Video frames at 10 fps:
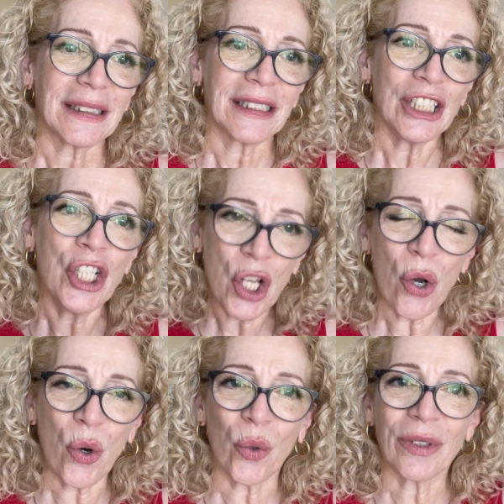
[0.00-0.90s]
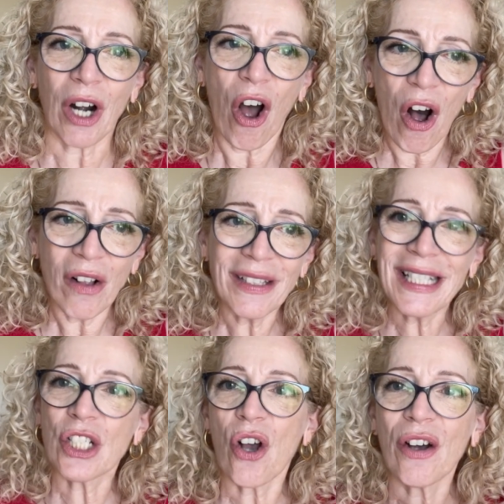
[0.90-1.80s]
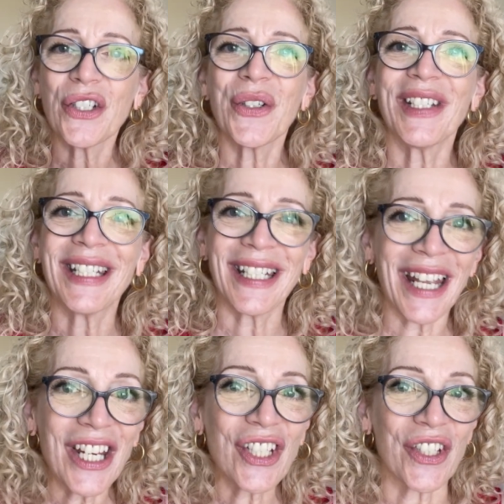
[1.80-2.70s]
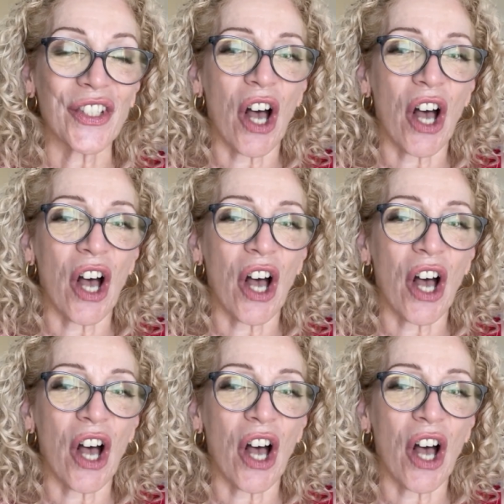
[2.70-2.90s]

know that all these contraindications